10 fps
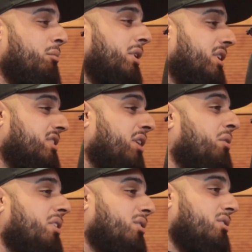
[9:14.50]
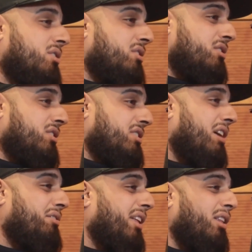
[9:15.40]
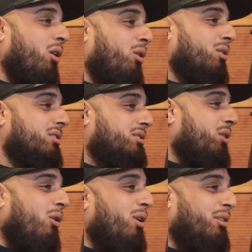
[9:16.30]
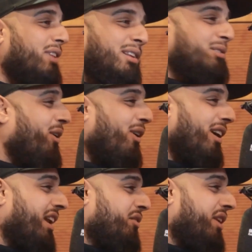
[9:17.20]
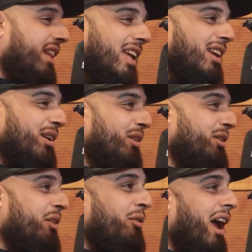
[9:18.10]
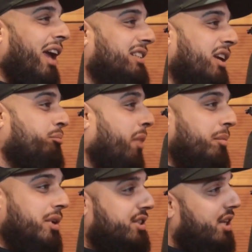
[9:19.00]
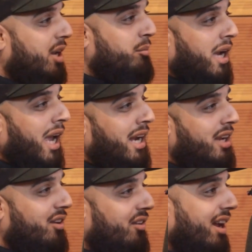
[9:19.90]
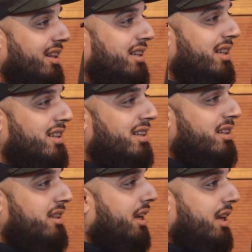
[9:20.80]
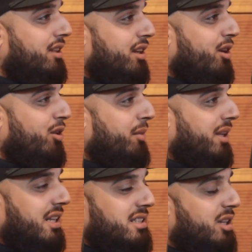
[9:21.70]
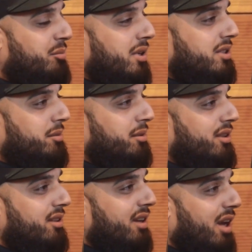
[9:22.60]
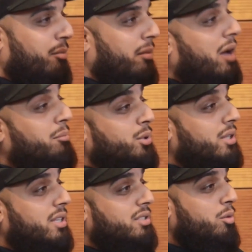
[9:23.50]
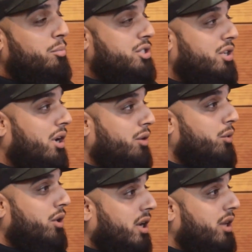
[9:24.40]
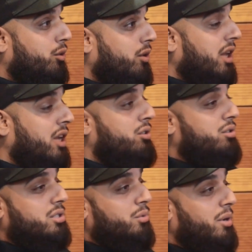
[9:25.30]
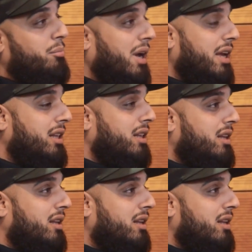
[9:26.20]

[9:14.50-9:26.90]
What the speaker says: Because they want just have that whole soul of that song and everything, the rights, their publishing, mechanical rights. I don't know, man, that's not possible. I'm putting so much hard work into it, and you just want to buy